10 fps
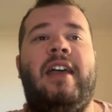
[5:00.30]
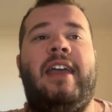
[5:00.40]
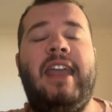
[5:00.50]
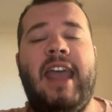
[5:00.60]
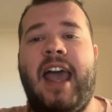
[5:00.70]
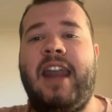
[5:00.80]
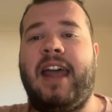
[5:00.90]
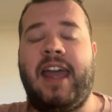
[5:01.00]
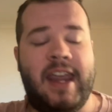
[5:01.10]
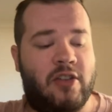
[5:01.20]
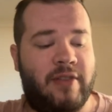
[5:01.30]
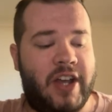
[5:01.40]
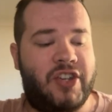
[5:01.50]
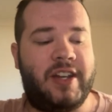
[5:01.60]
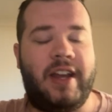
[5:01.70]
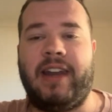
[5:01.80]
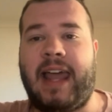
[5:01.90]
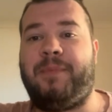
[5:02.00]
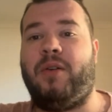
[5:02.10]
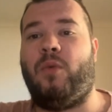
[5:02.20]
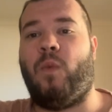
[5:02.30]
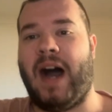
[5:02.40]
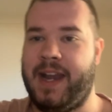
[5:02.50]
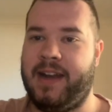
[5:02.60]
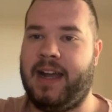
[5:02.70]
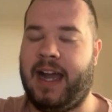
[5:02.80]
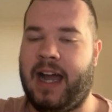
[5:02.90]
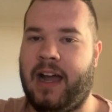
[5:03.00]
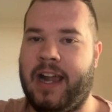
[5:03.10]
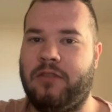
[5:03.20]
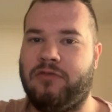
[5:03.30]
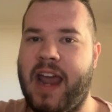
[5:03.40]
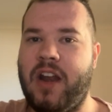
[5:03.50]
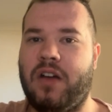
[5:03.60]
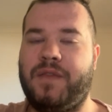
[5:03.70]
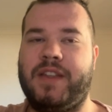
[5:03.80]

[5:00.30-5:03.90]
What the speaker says: He had a crash lap one. He ran off